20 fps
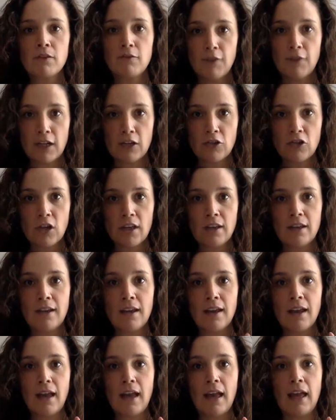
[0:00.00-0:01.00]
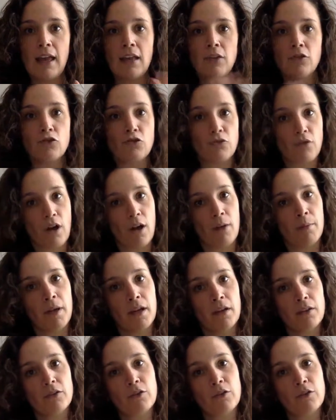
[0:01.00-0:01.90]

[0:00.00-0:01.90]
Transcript: fiction, and drama,